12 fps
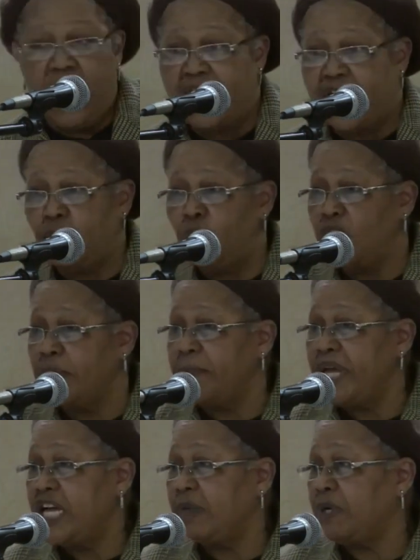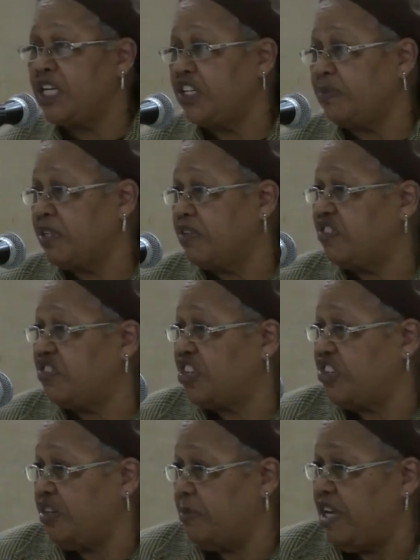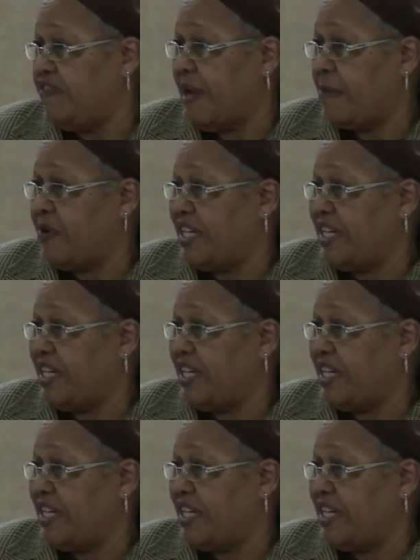And I don't want a male policeman searching me if I'm